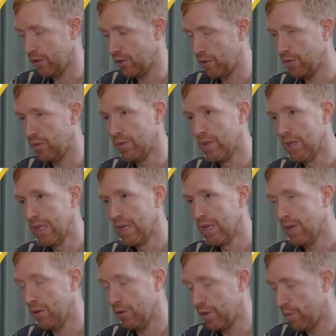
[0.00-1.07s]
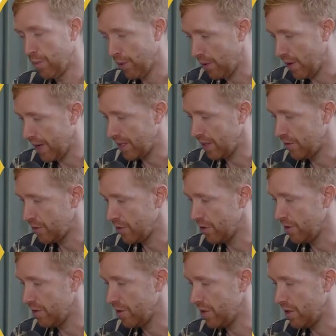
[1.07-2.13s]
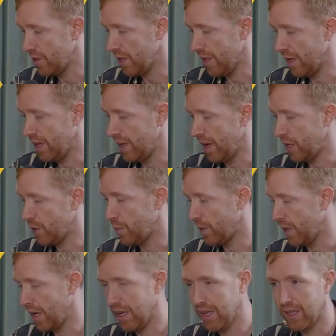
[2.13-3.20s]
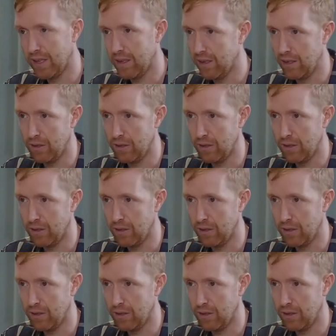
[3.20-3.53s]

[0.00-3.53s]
sell you all the proactive services like expert-led